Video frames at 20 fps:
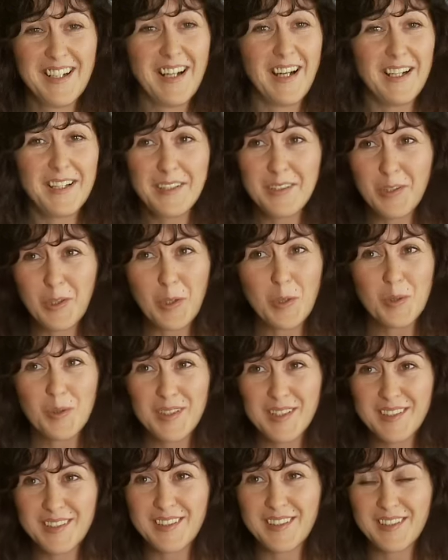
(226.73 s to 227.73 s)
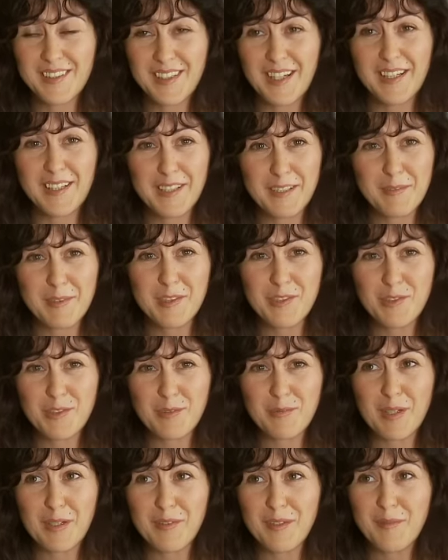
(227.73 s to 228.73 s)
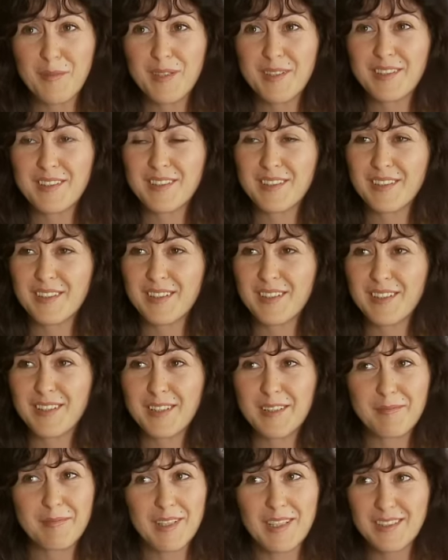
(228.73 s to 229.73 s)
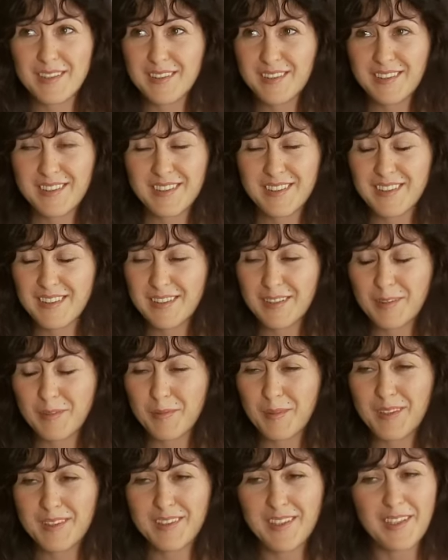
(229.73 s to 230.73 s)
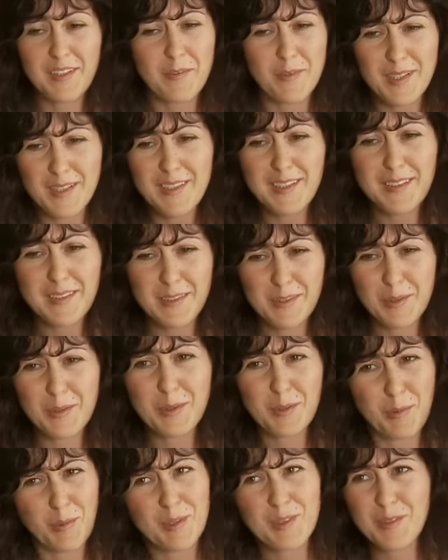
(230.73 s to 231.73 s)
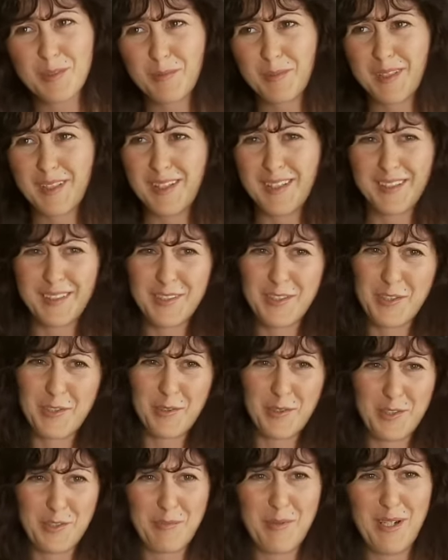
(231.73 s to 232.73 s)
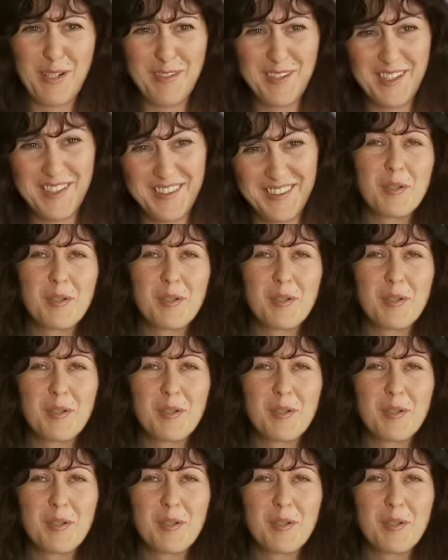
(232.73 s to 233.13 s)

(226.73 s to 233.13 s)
I know that I am a Jewish mother, but I really don't want to be a Jewish mother.